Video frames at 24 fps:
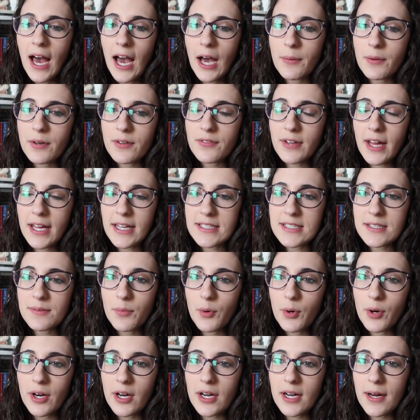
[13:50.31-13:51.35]
I would have liked it
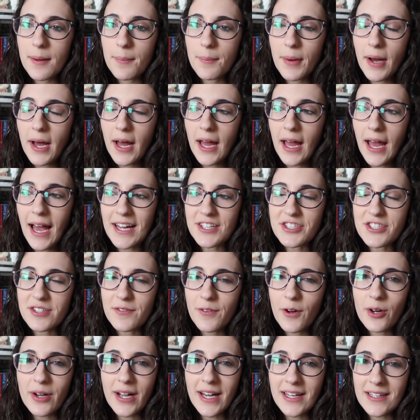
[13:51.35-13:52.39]
more, but I
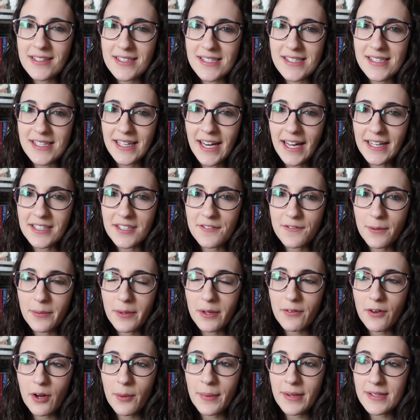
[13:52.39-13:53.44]
just felt kind of disconnected from
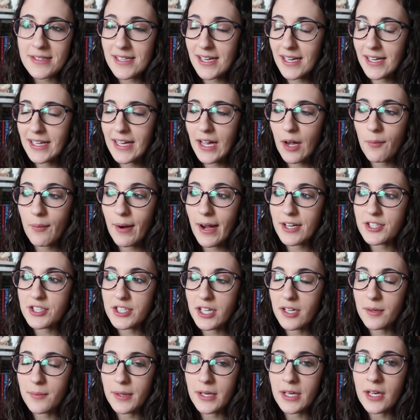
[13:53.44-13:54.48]
their romance, and I didn't get why
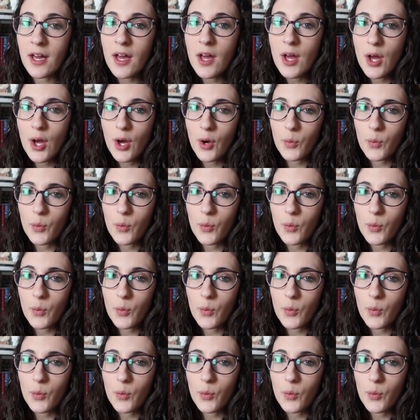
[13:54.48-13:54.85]
Jeremy